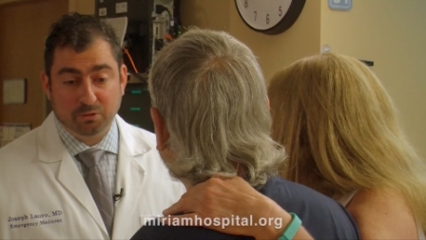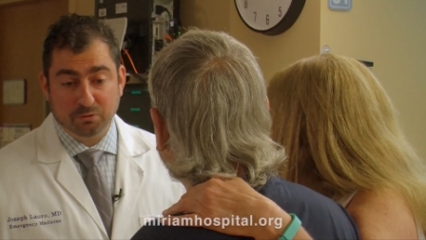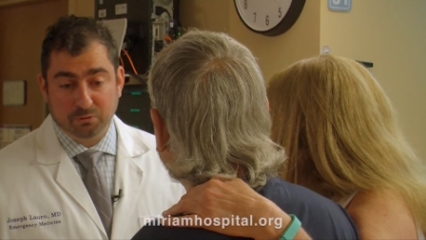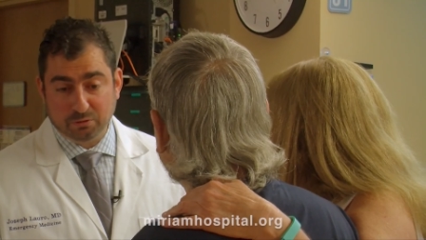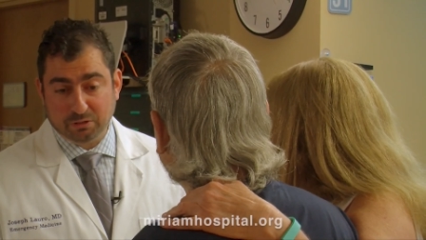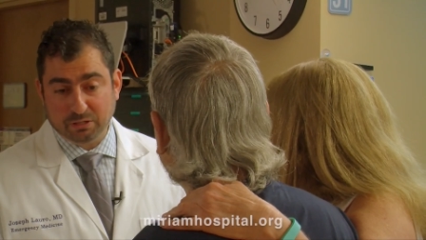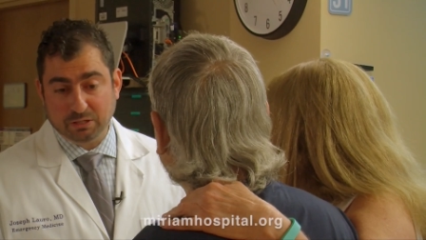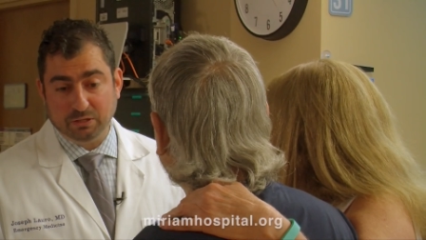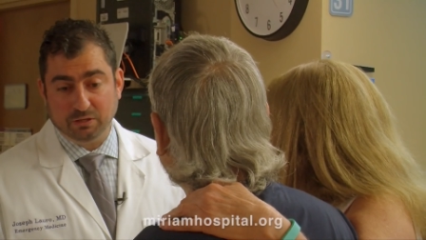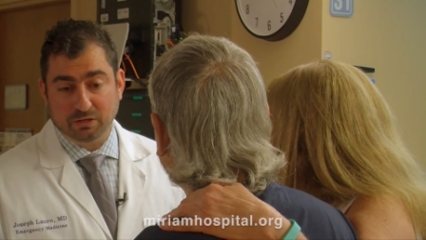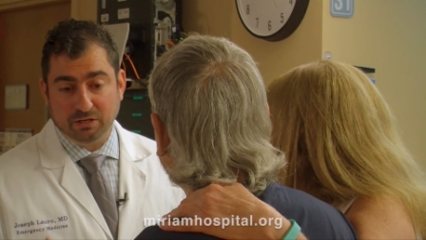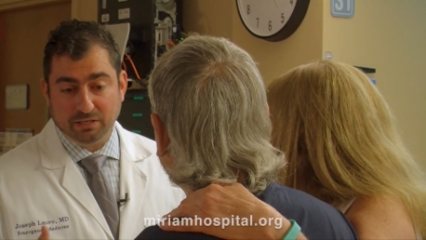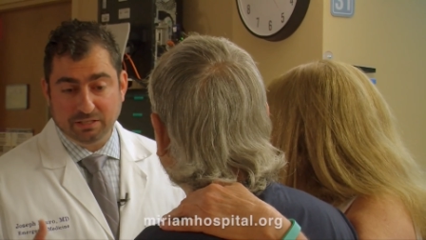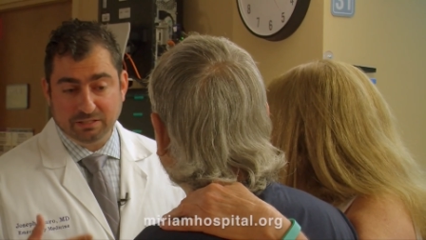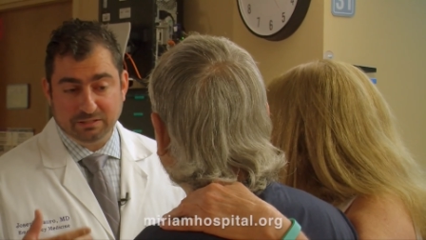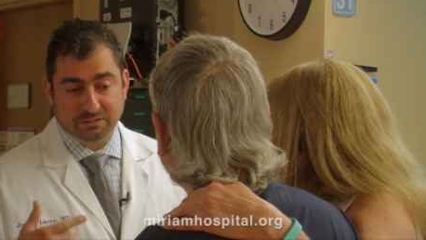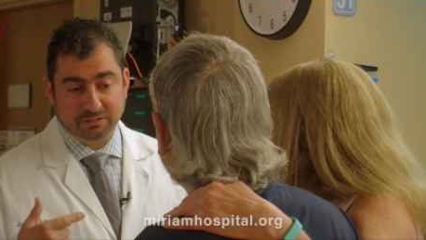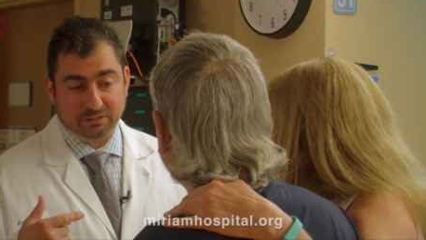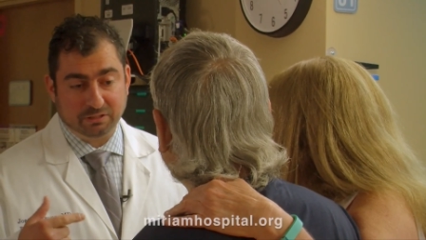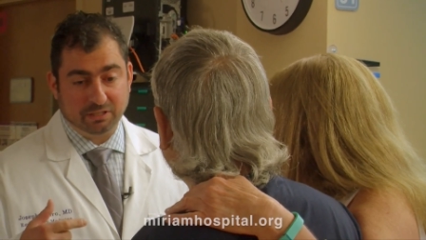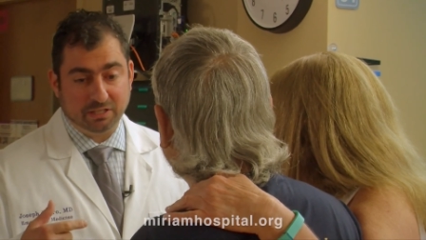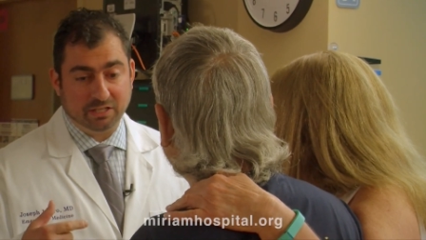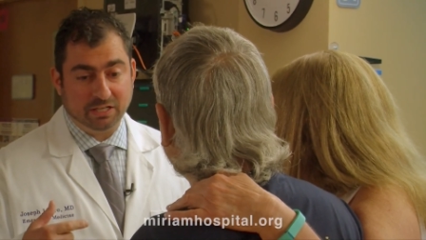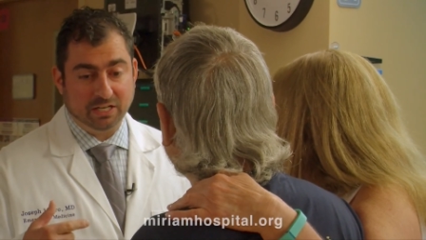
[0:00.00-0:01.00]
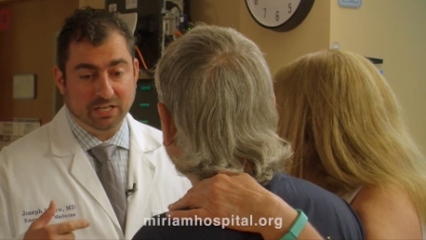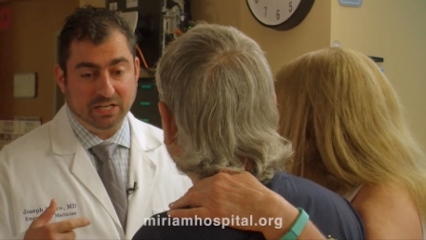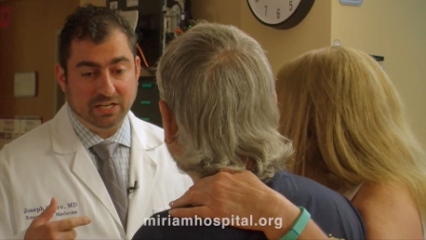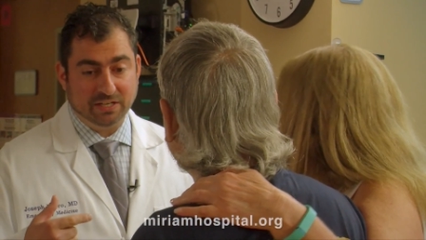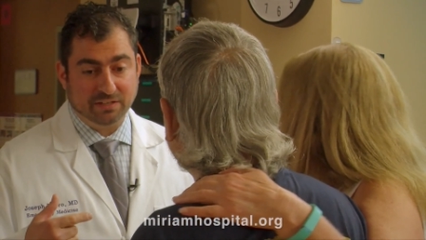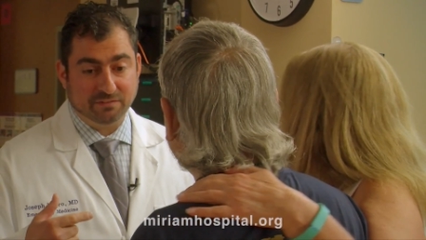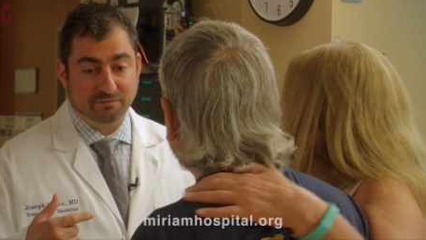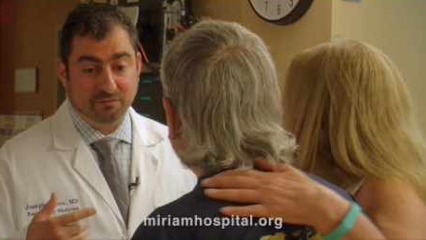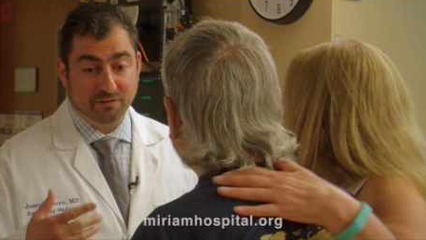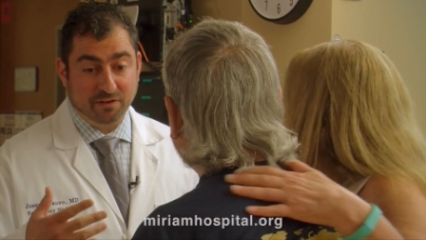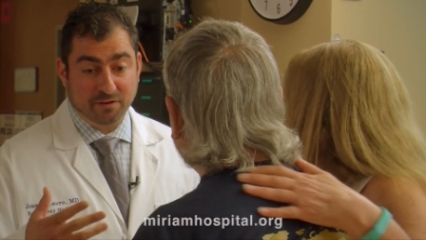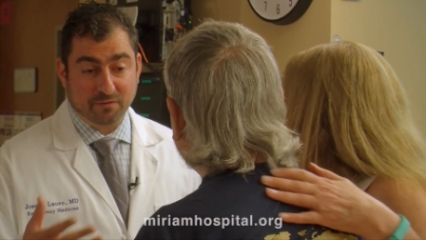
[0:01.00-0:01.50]
Your cards are
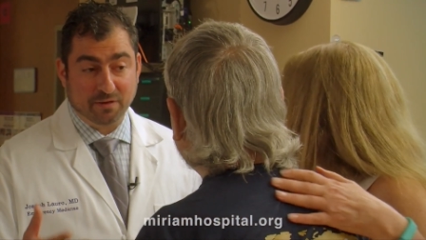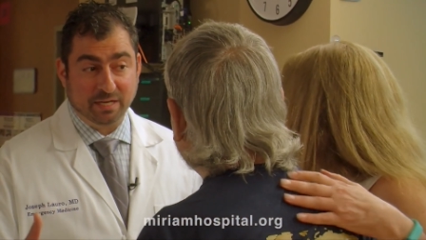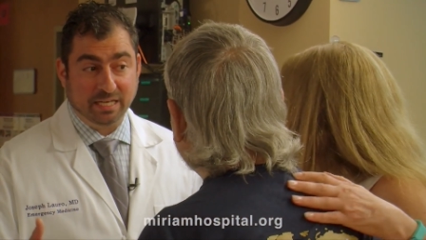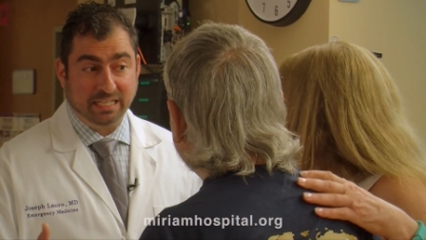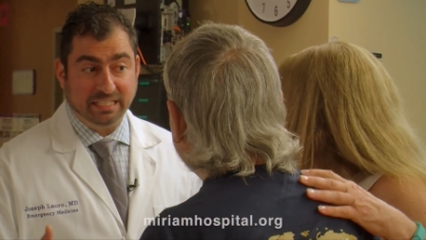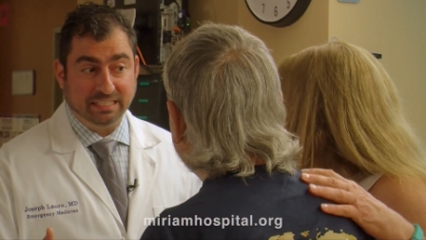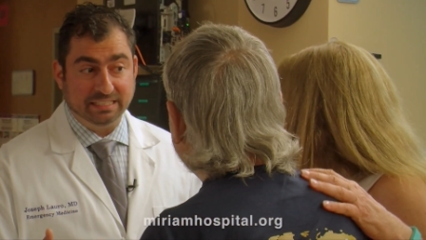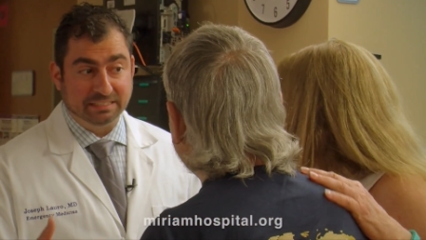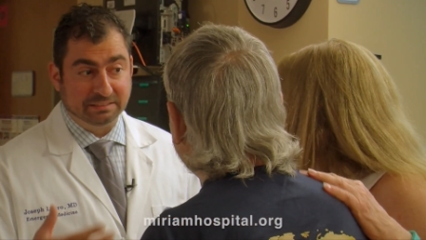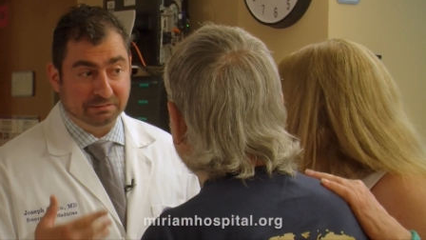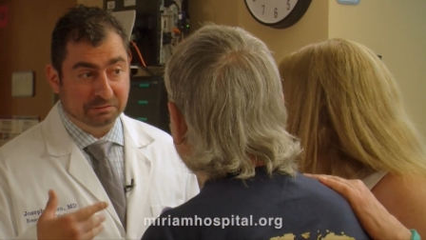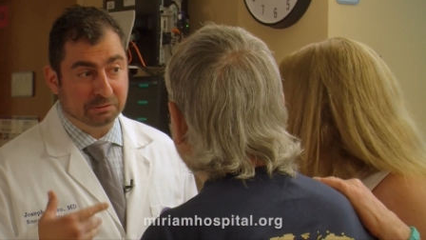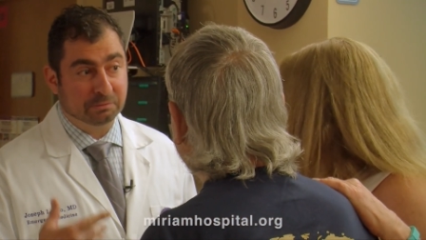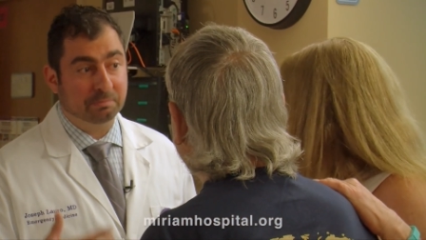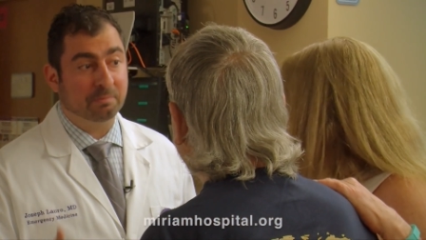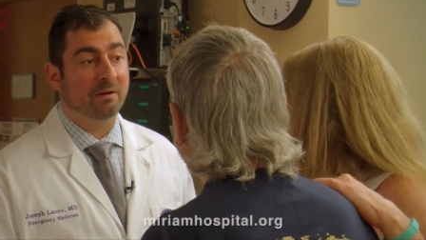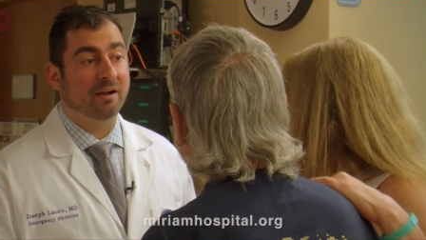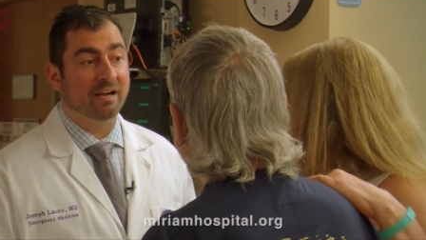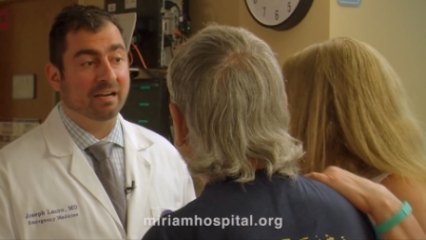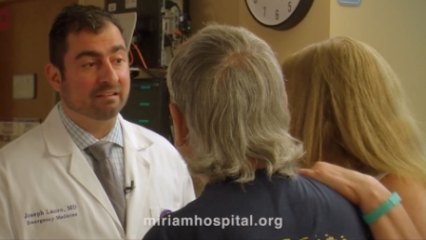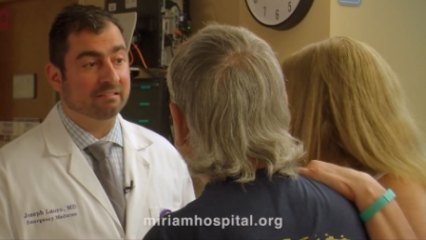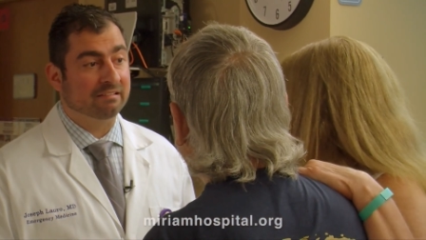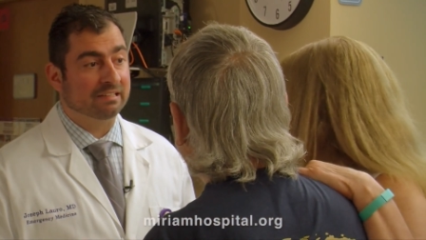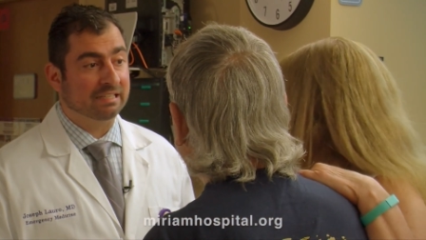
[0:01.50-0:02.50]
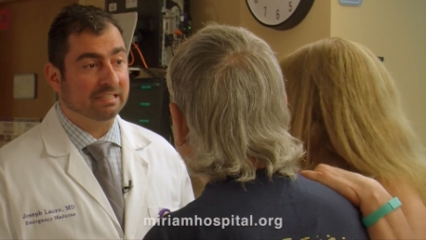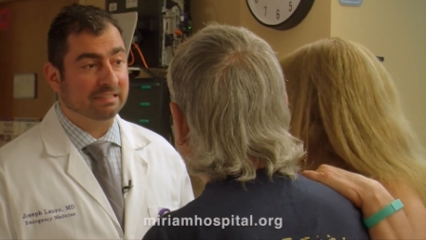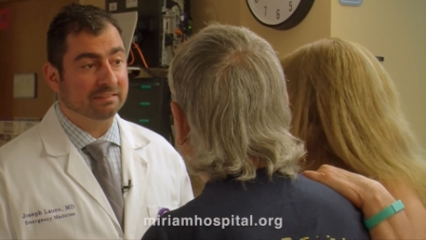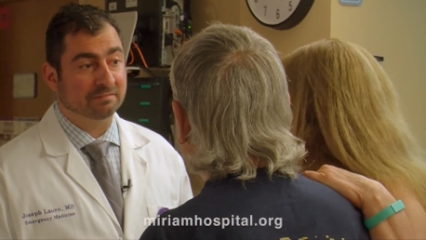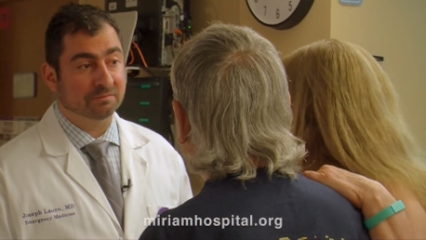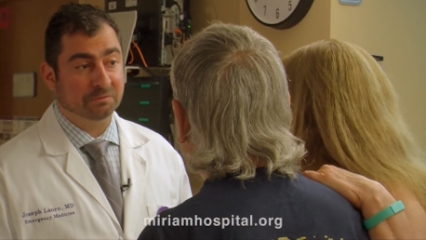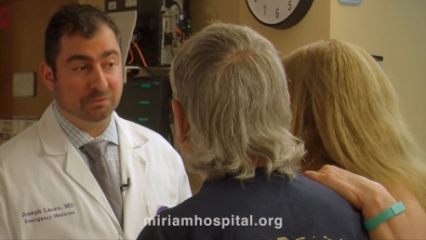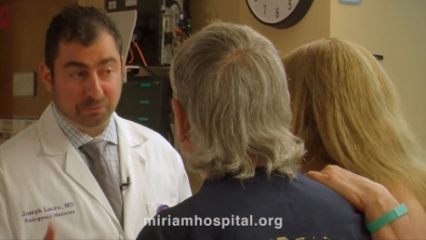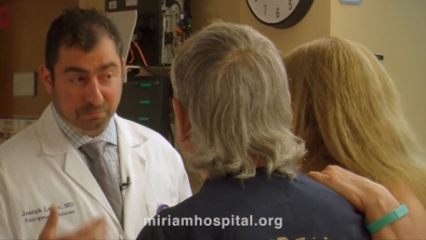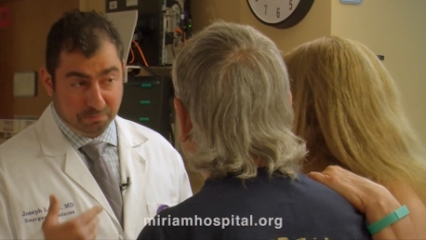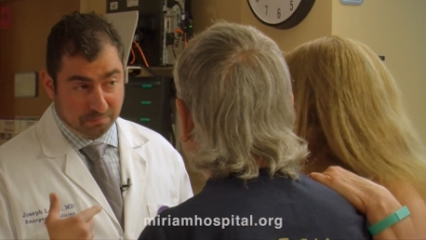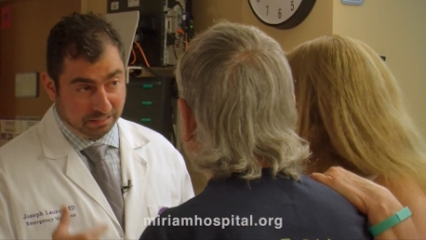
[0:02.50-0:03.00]
very
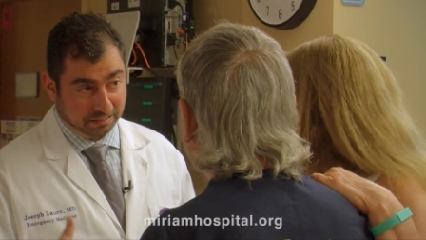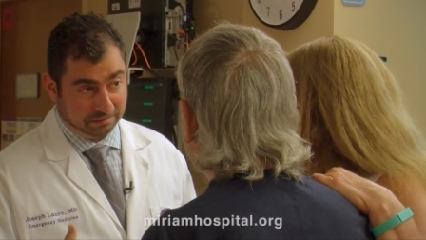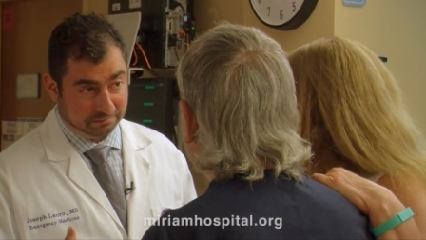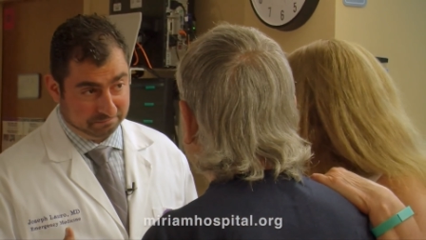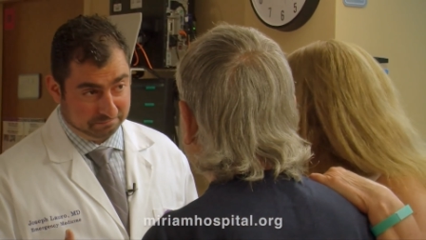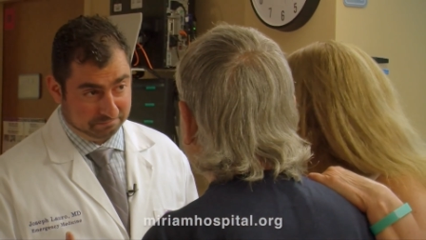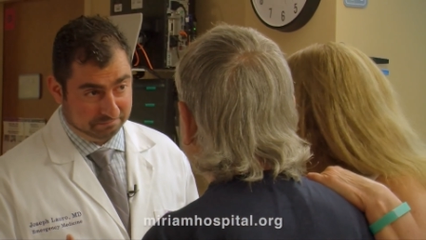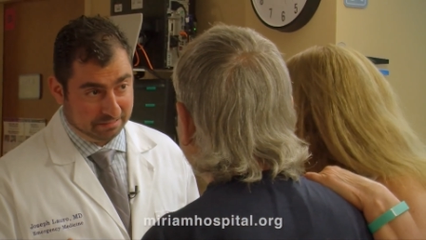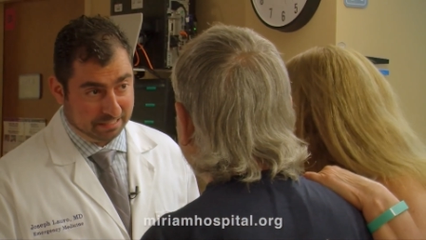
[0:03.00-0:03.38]
inspiring to me.